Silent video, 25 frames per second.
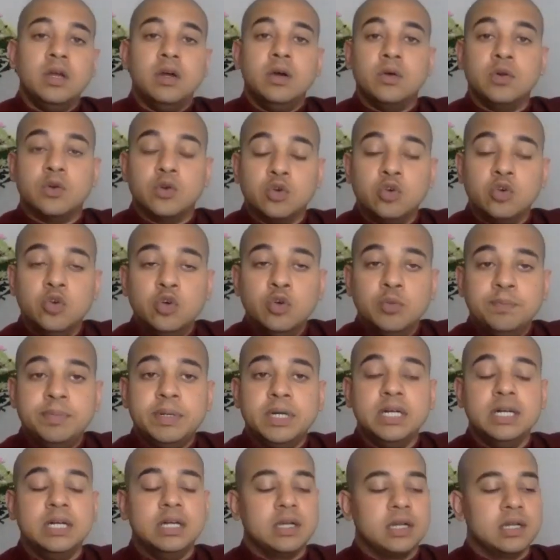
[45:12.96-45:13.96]

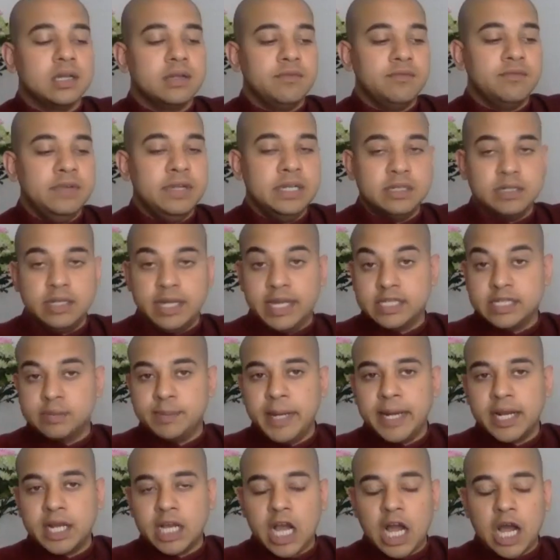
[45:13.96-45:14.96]
rupa, we'll
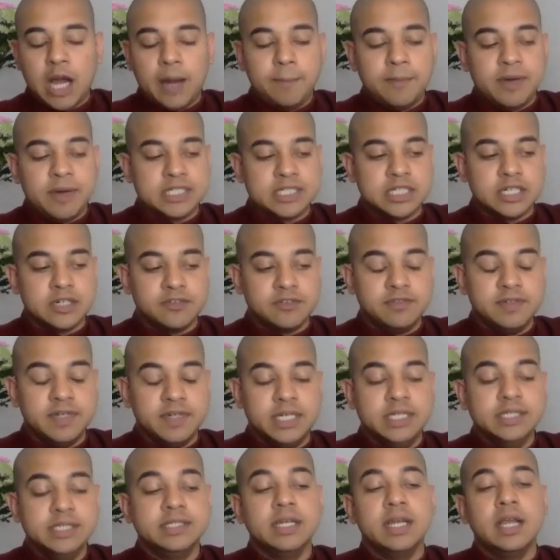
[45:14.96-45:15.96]
explain karma vachara
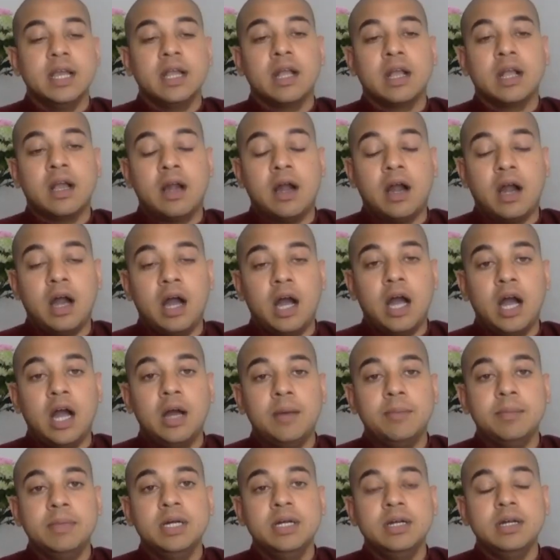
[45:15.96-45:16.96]
first,
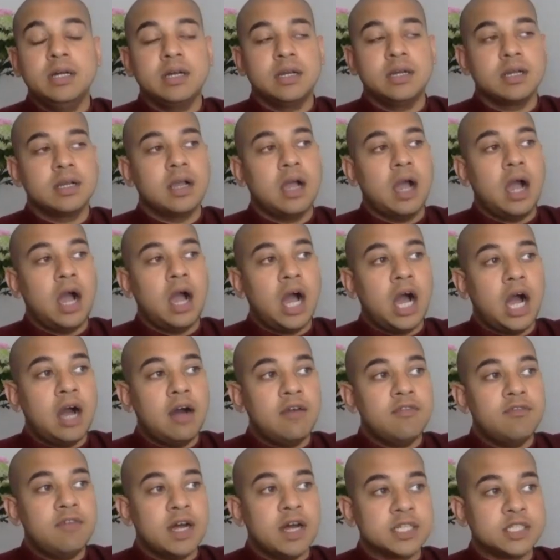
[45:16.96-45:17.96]
karma
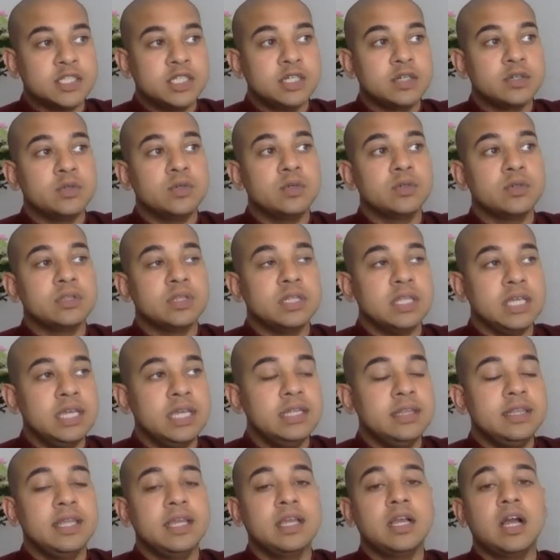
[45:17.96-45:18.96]
avacharo
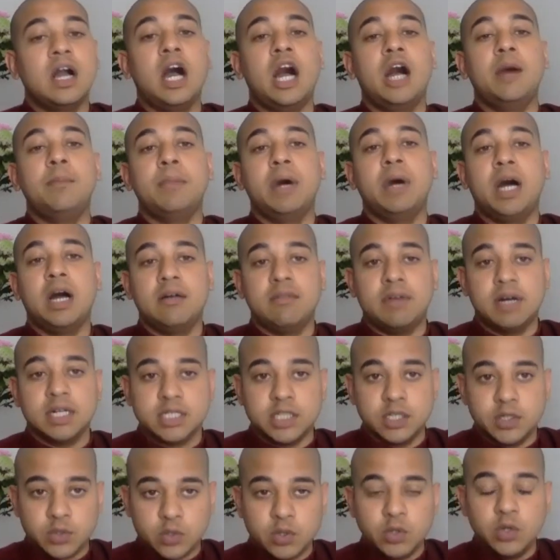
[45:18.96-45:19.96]
titi karma
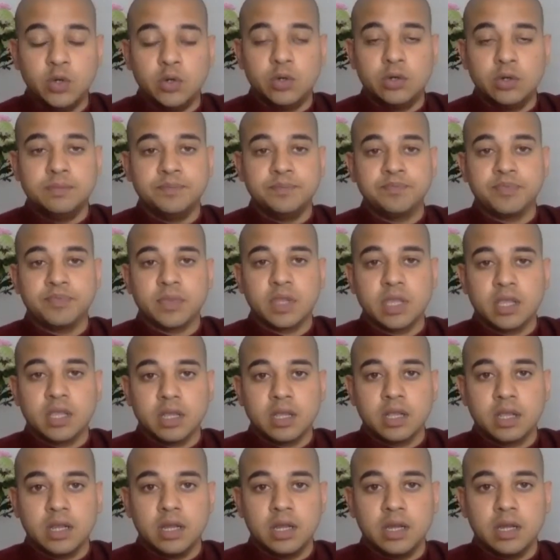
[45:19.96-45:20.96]
vacharo,
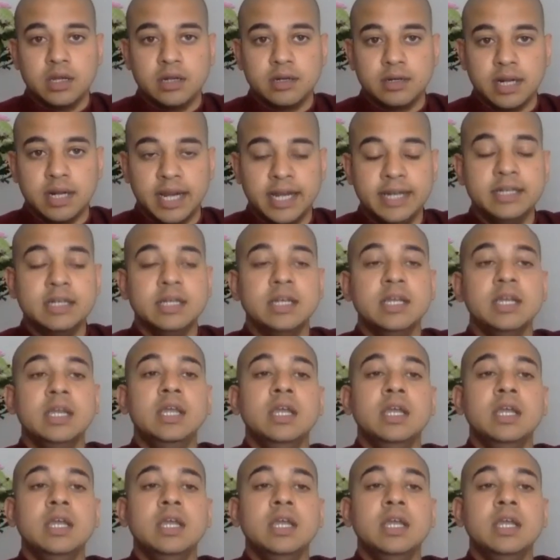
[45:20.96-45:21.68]
right?